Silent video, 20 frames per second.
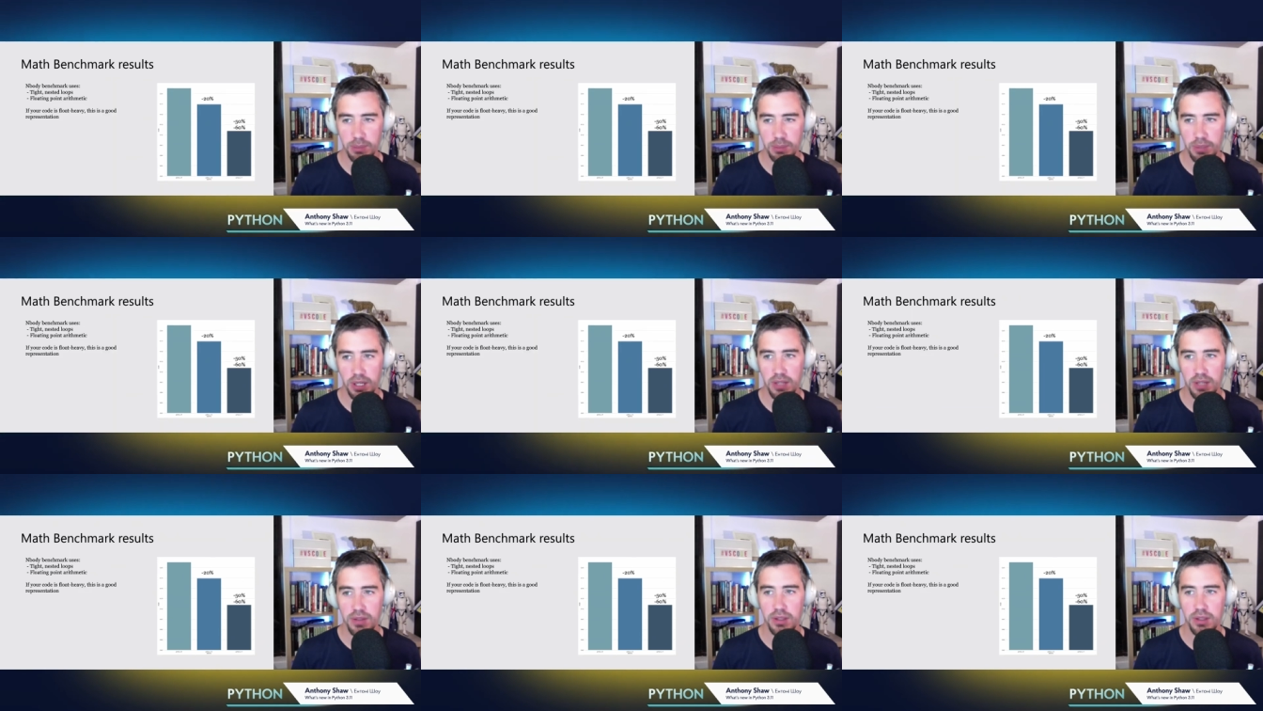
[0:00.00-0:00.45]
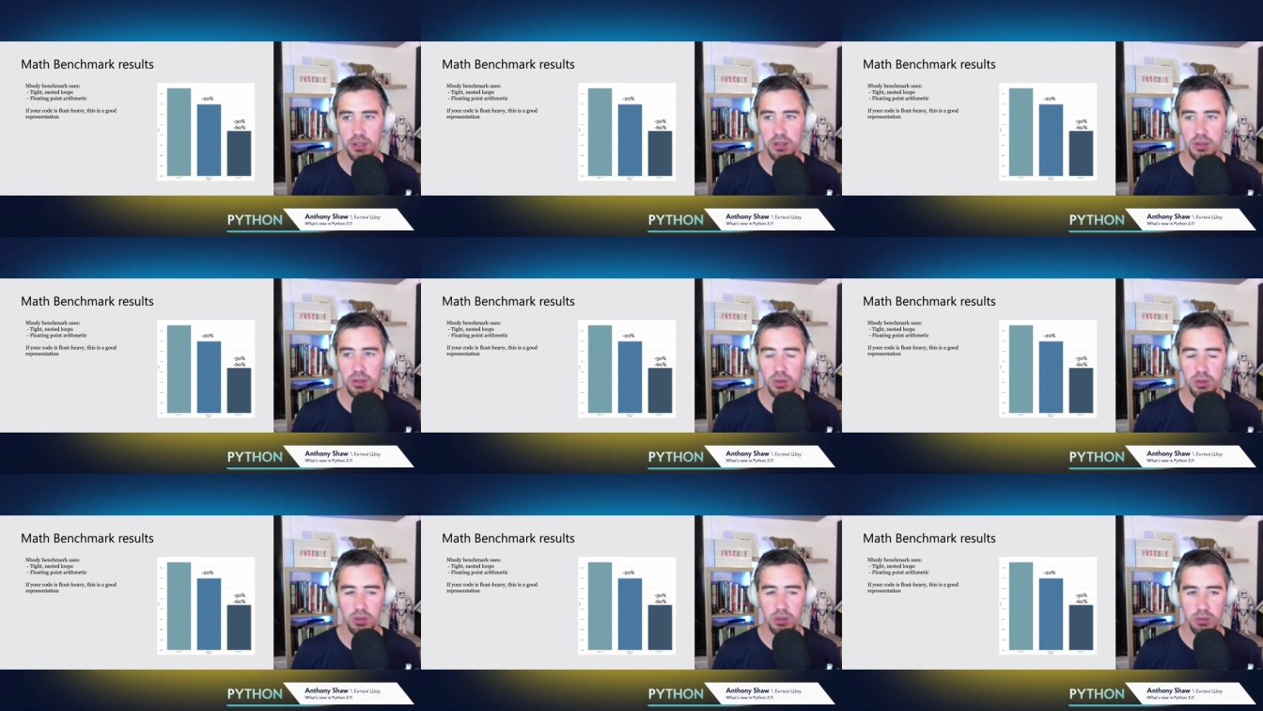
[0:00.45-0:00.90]
Python
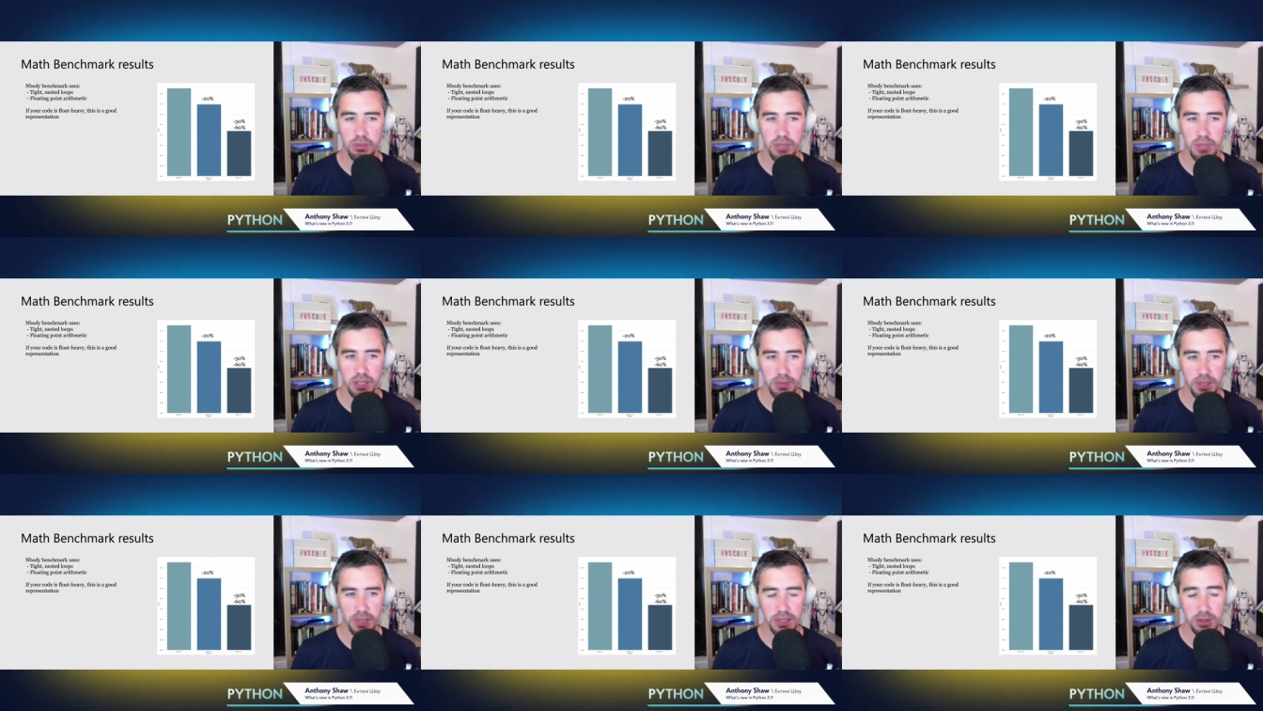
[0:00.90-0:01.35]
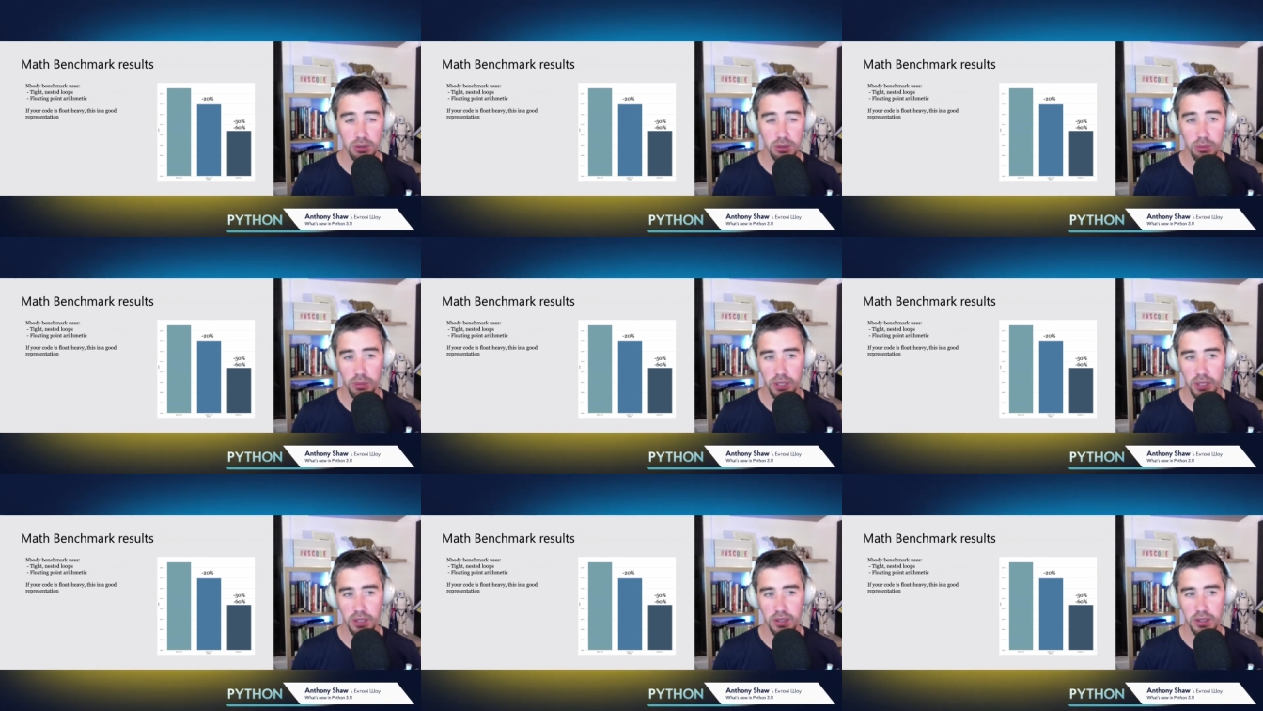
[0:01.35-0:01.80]
or mathematical
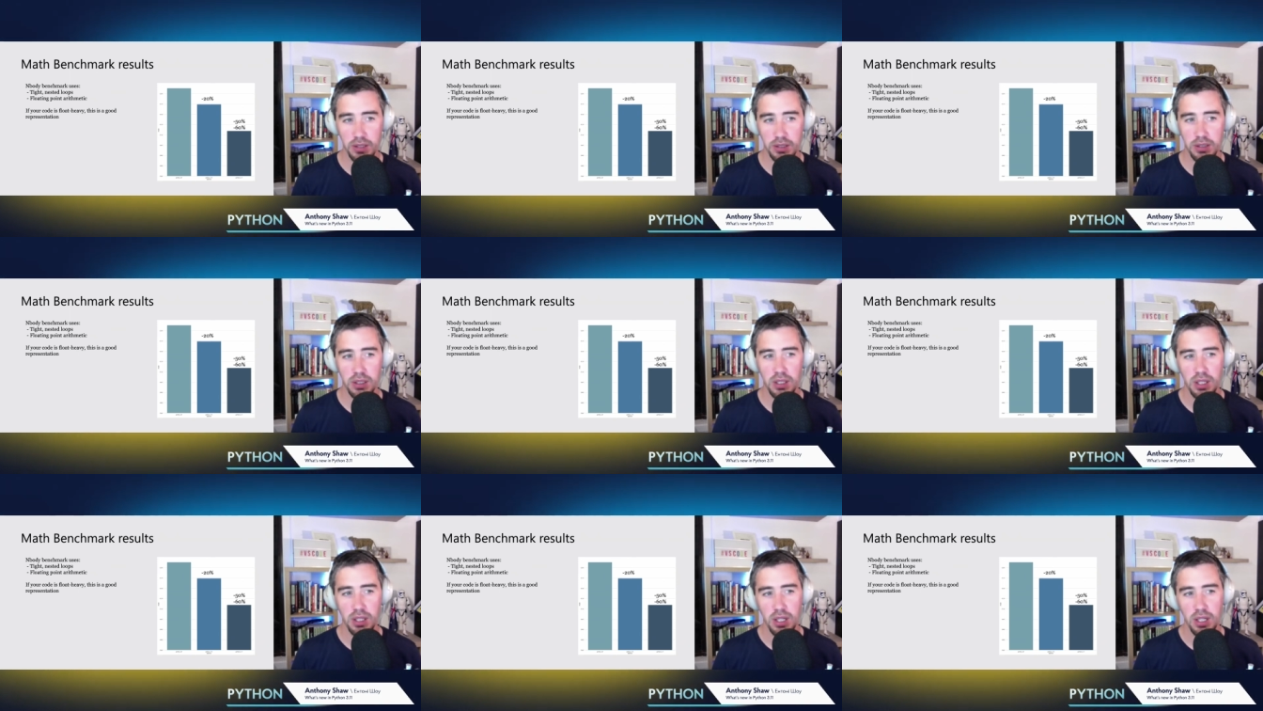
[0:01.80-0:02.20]
Python,